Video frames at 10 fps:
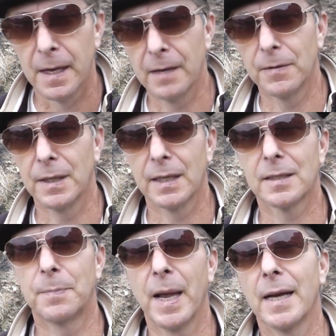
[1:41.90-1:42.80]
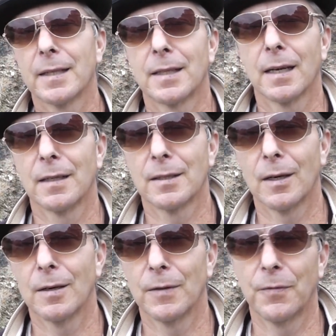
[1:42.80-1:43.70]
Even the Hispanics got to
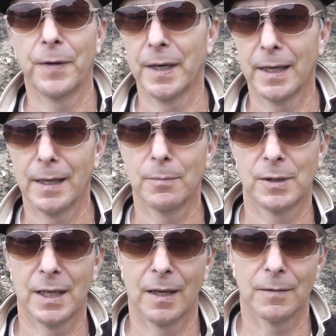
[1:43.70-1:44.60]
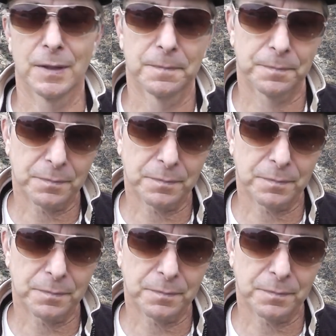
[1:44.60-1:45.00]
start defending themselves.